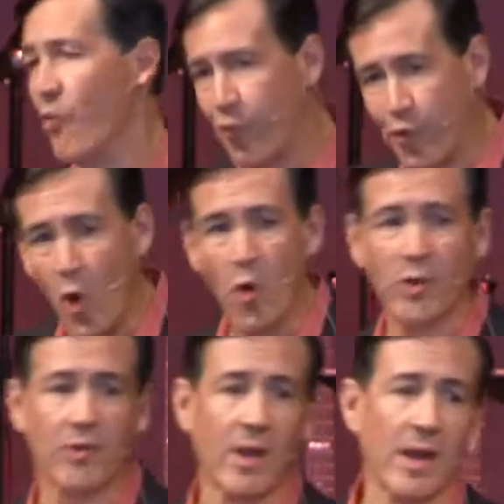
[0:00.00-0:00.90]
the
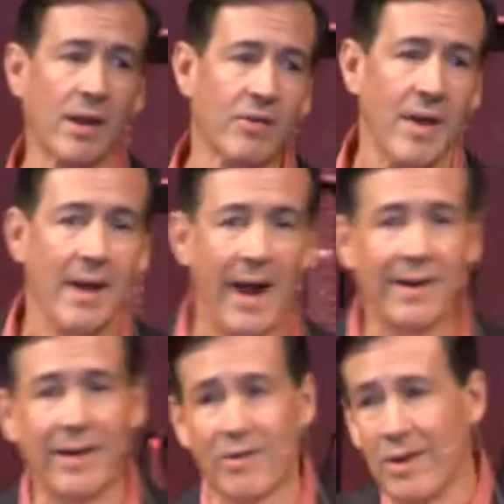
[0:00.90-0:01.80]
food stinks,
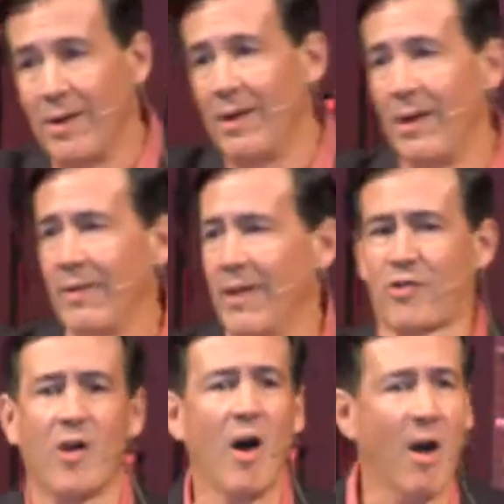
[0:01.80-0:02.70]
and this,
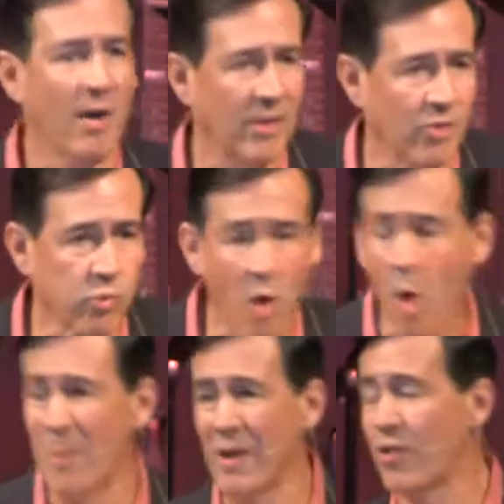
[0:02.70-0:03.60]
this guard, this
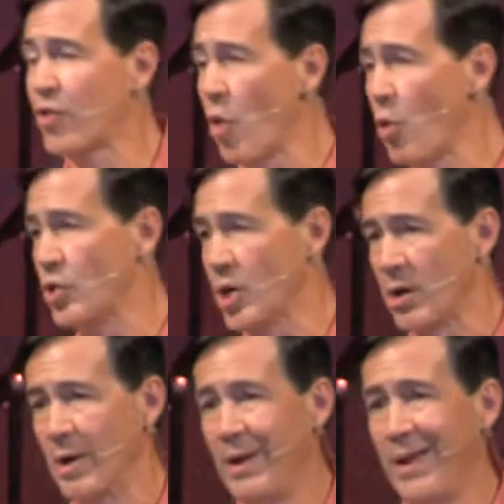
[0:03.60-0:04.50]
Roman
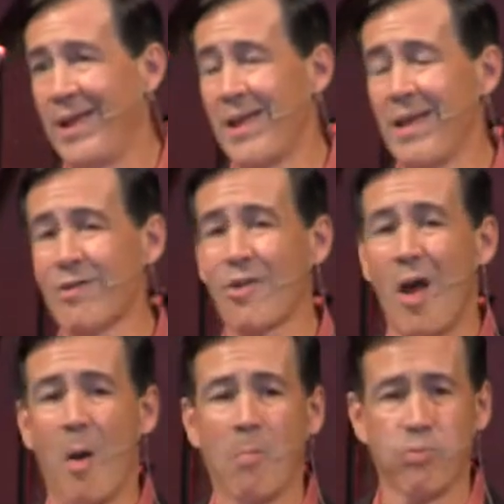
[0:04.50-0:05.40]
soldier, his
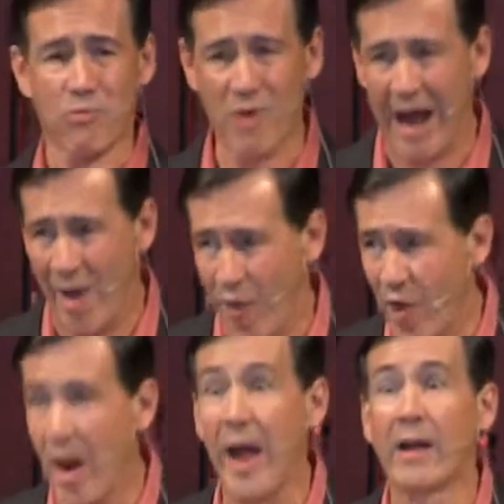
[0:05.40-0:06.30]

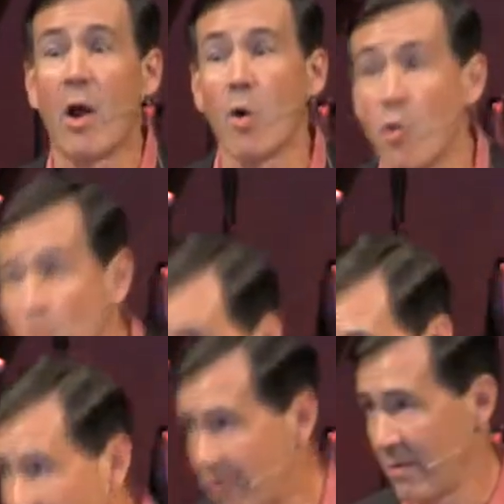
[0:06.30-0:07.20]
breath like
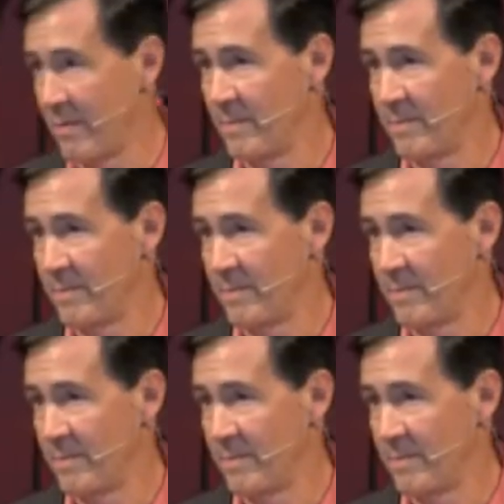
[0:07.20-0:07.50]
reeks.